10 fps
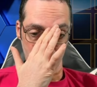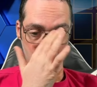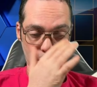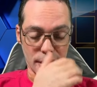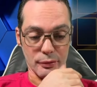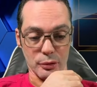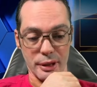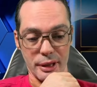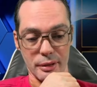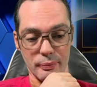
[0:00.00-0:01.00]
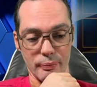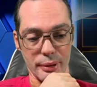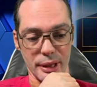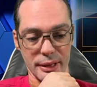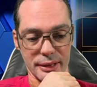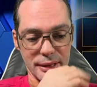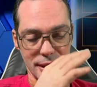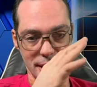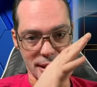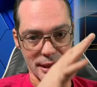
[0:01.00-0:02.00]
to level him, but
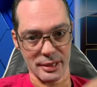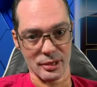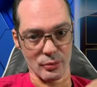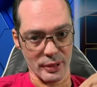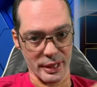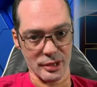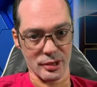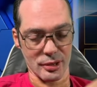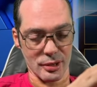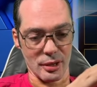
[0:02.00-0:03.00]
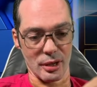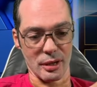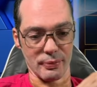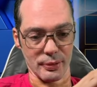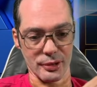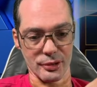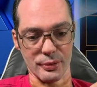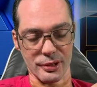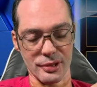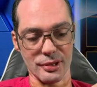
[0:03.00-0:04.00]
it is a waste of
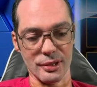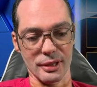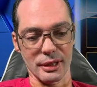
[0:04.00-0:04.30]
resources.